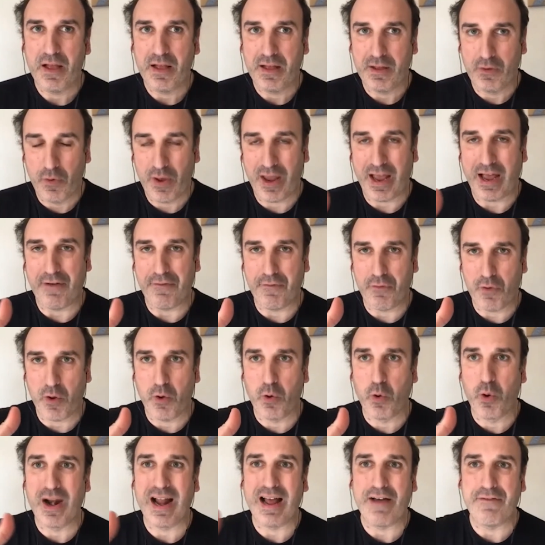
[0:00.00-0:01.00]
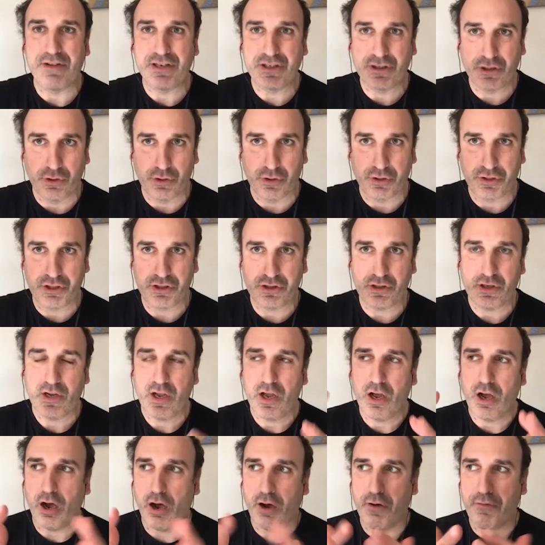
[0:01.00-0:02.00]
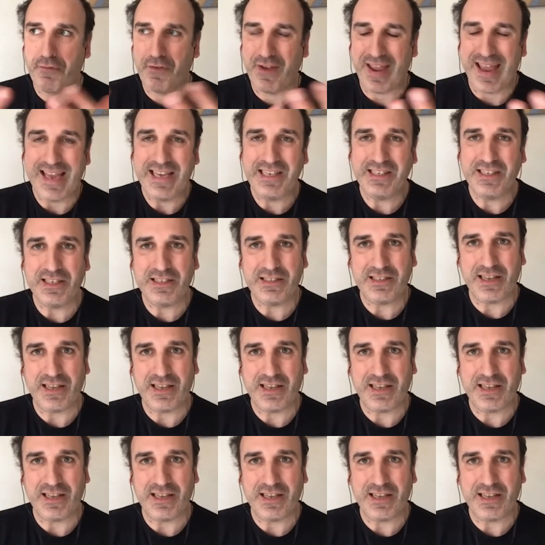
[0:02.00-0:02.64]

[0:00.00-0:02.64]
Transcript: we will have a surge of cases,